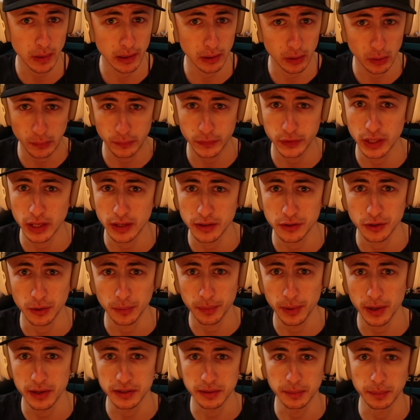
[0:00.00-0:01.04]
I don't know if you guys know
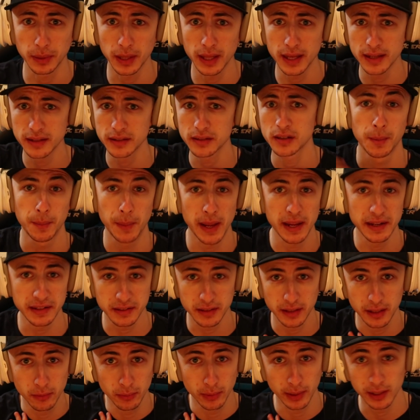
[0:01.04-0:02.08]
Preston Plays, but
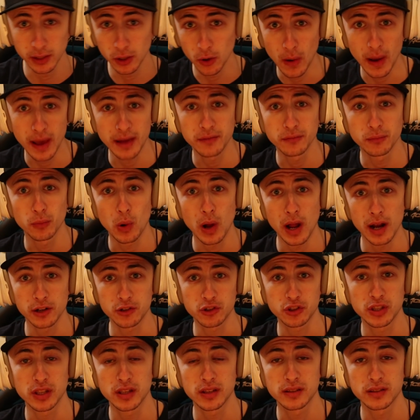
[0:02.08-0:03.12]
basically we're gonna go ahead and
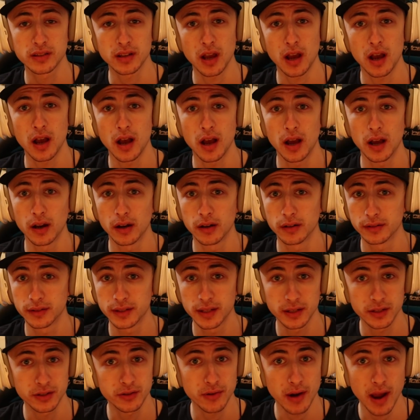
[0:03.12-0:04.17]
watch this uh,
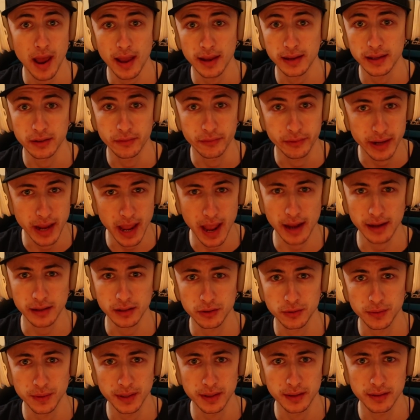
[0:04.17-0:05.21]
diss track and
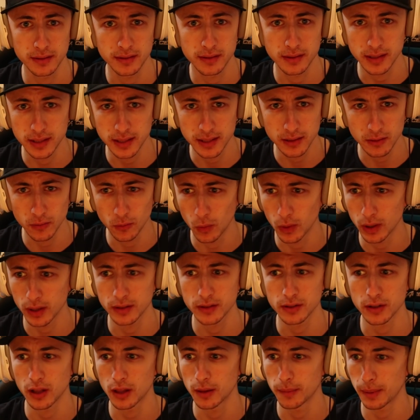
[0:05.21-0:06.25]
react to it and see what
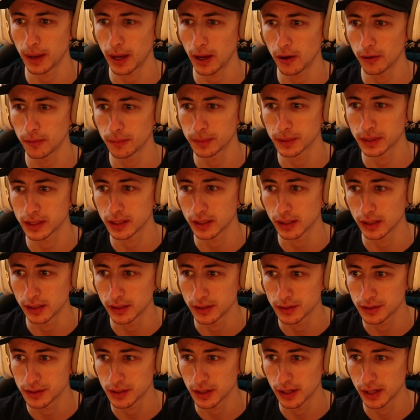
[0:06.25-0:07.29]
it's all about
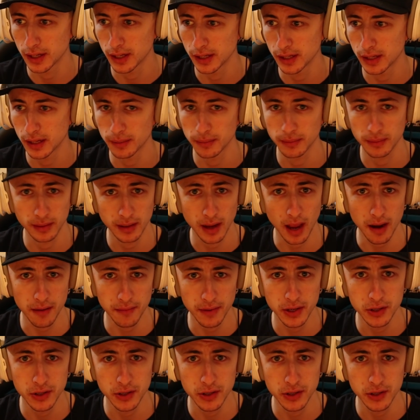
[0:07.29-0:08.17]
because uh, I'm kind of